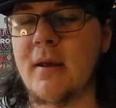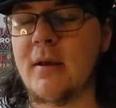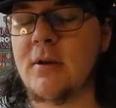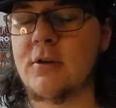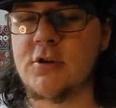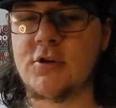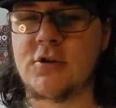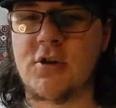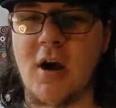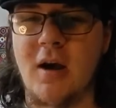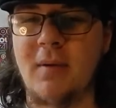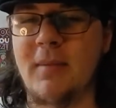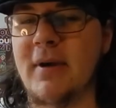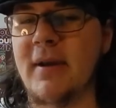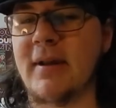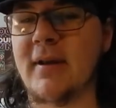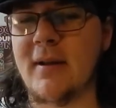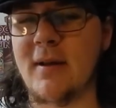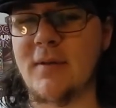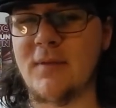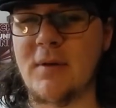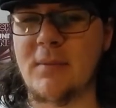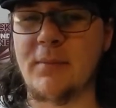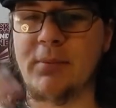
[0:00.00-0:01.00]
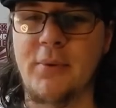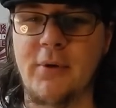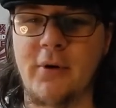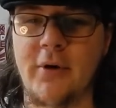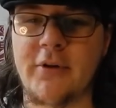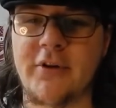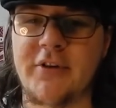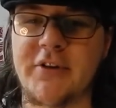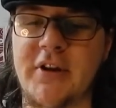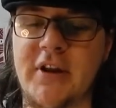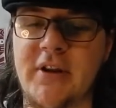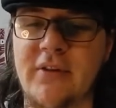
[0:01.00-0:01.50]
just comment and then put
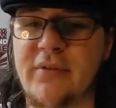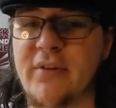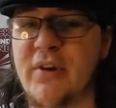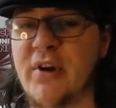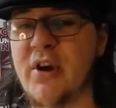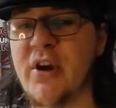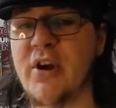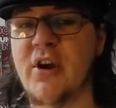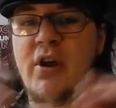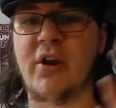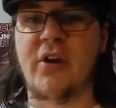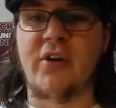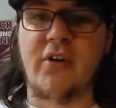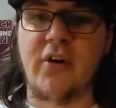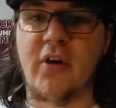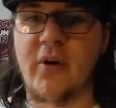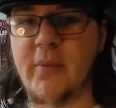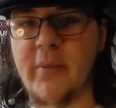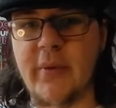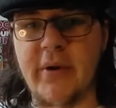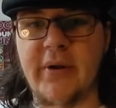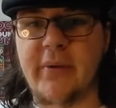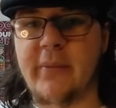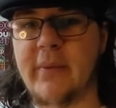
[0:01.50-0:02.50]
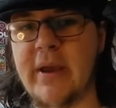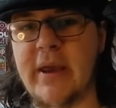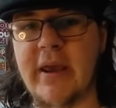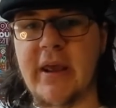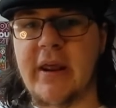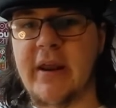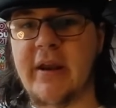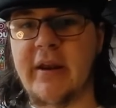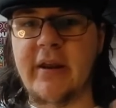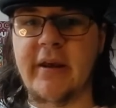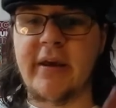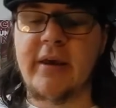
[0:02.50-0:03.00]
underneath, don't want to
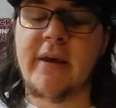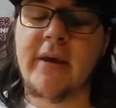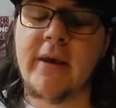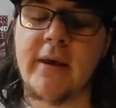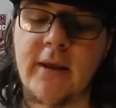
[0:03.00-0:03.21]
win.